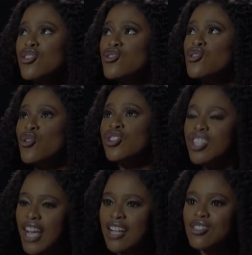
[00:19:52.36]
So
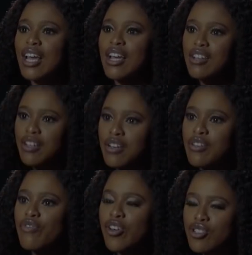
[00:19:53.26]
she had to
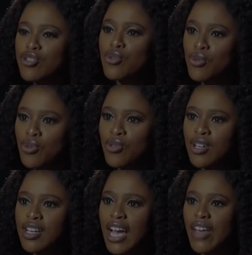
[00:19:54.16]
finish school,
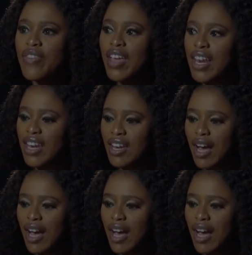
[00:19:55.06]
and then